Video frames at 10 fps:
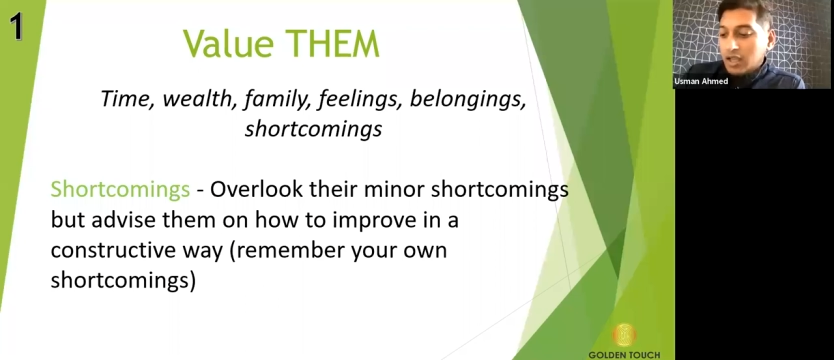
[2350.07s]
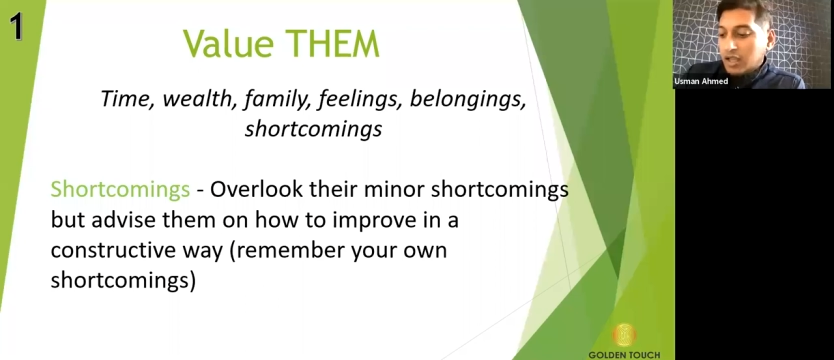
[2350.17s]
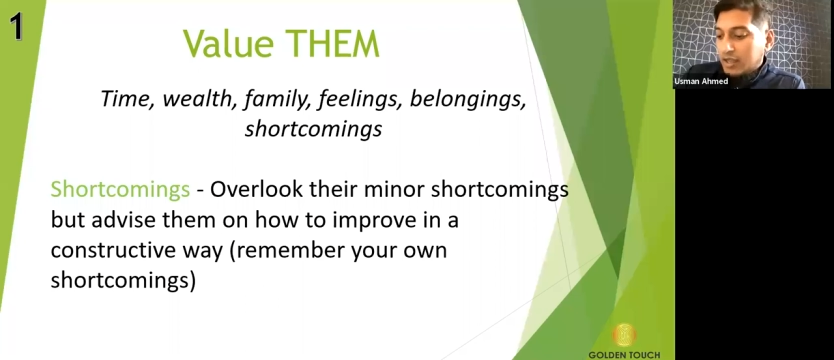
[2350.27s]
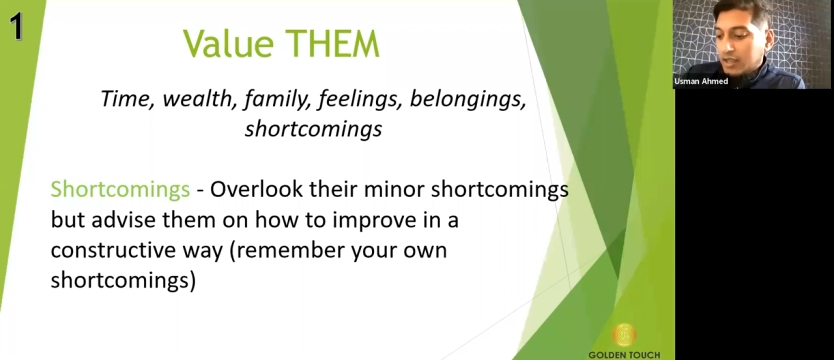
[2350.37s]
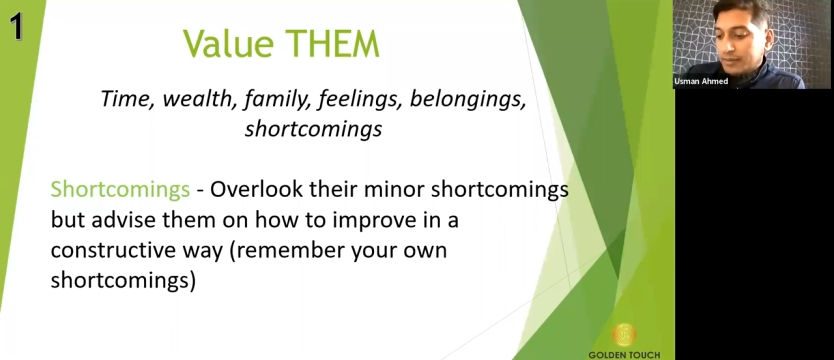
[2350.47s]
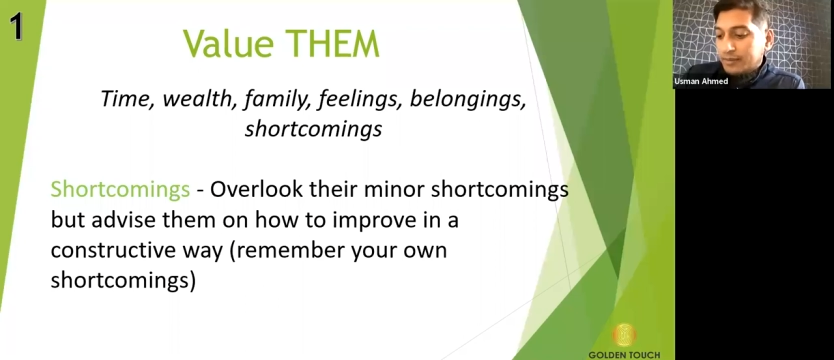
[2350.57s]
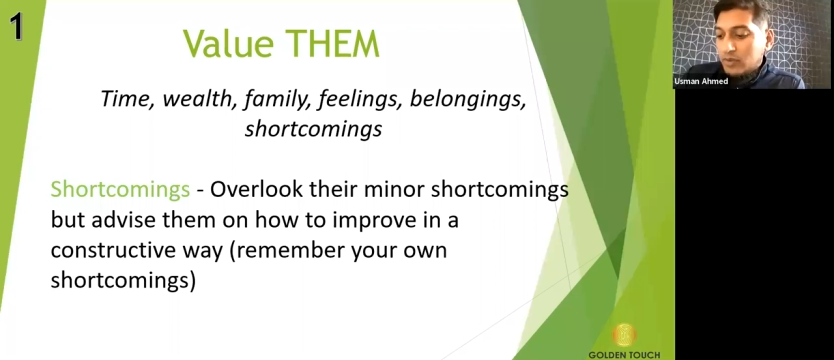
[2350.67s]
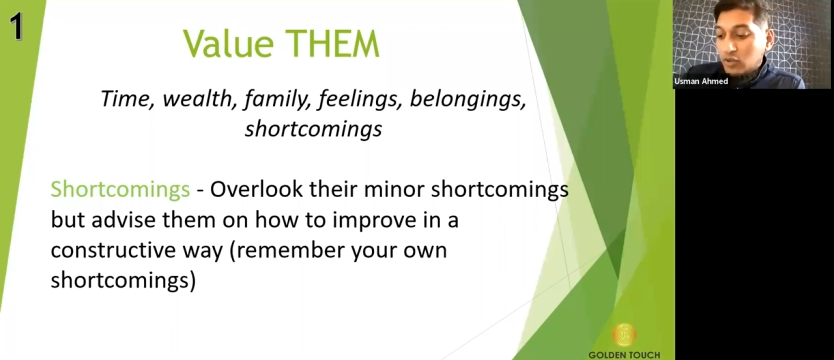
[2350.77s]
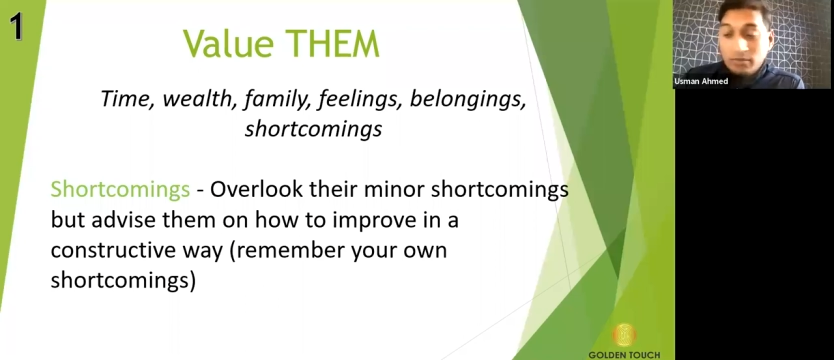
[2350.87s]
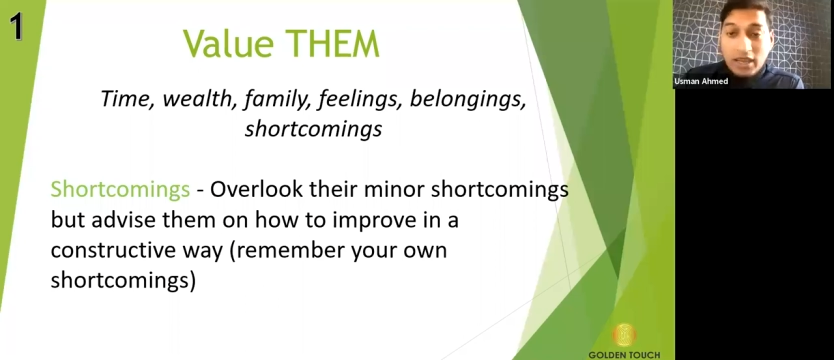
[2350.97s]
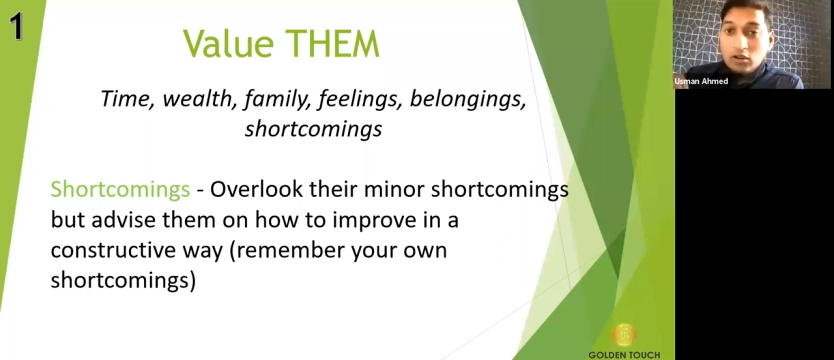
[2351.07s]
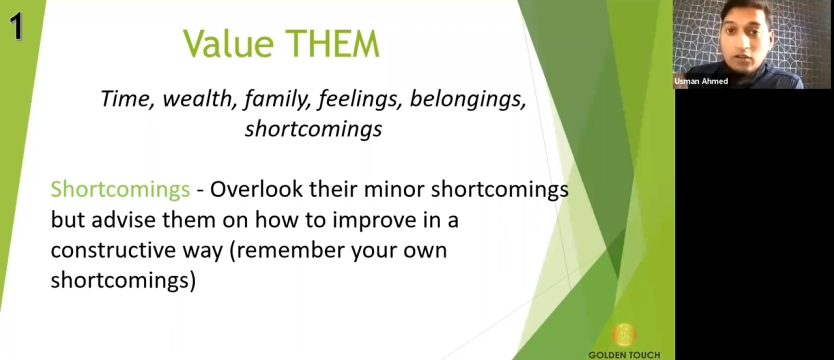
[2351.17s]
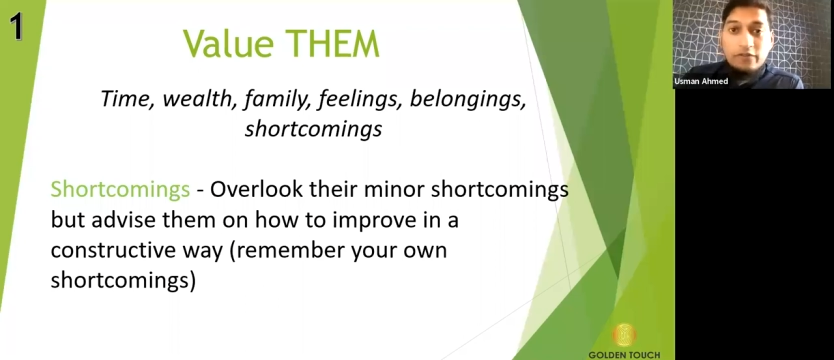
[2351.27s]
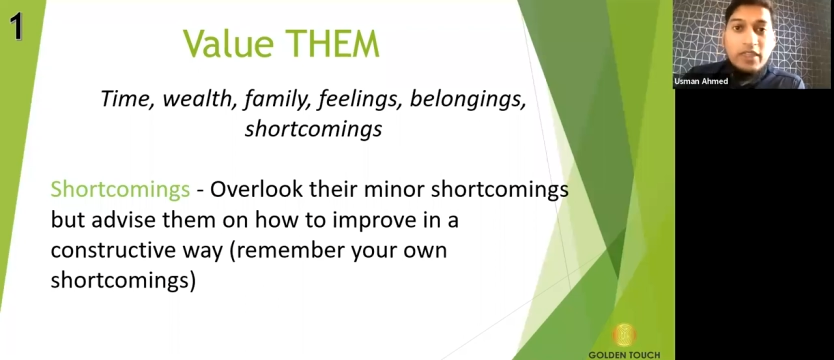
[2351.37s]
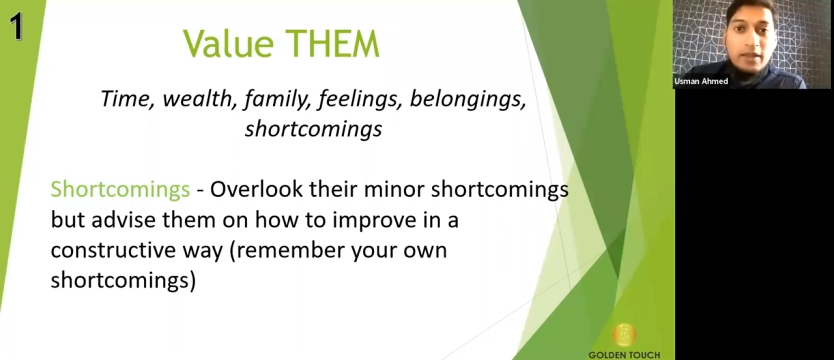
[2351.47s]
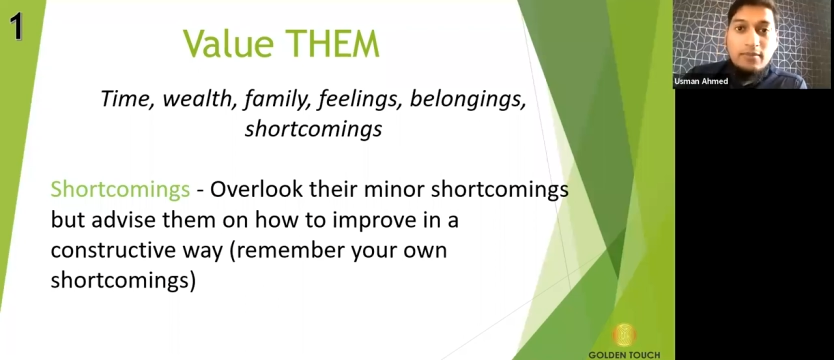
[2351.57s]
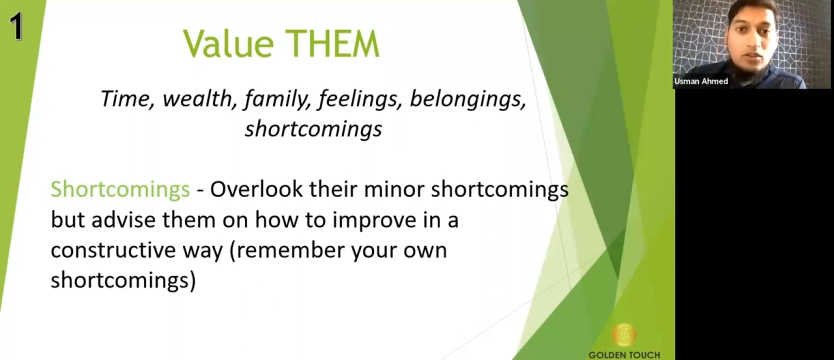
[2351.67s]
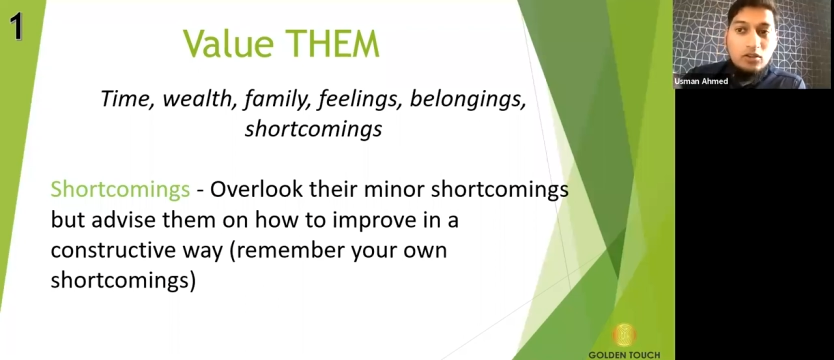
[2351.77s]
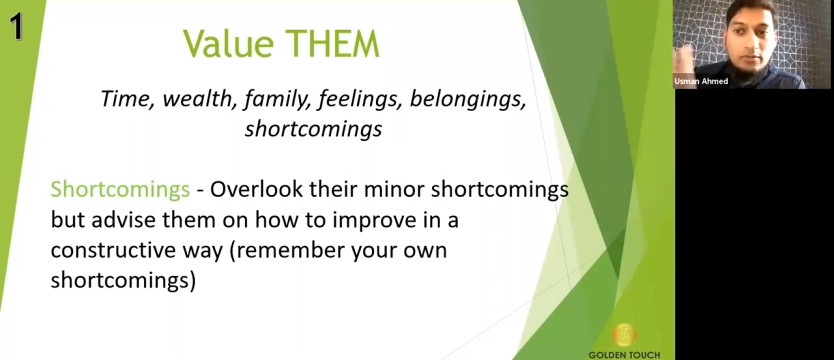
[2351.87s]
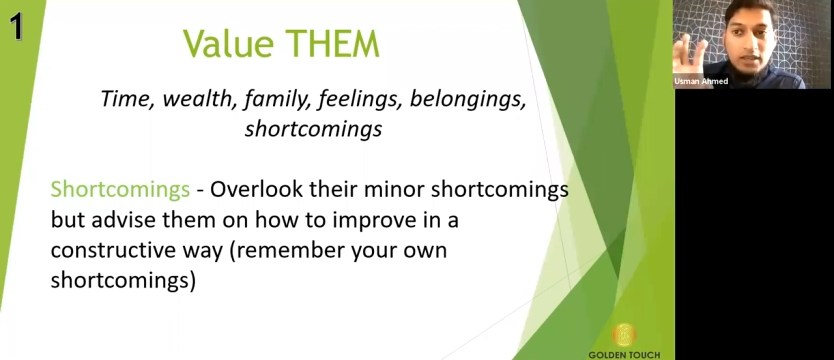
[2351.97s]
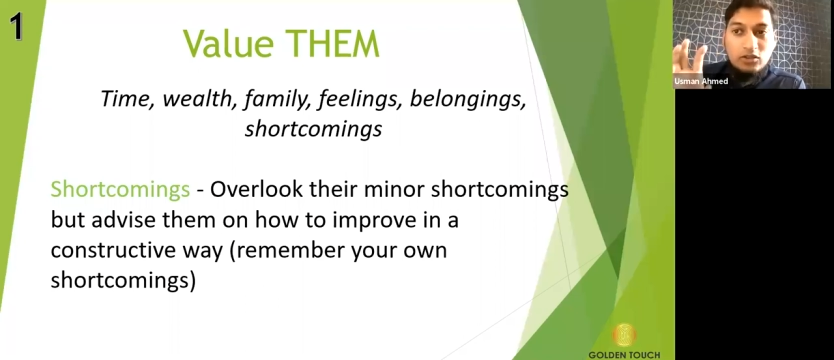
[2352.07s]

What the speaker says: You may love them, you may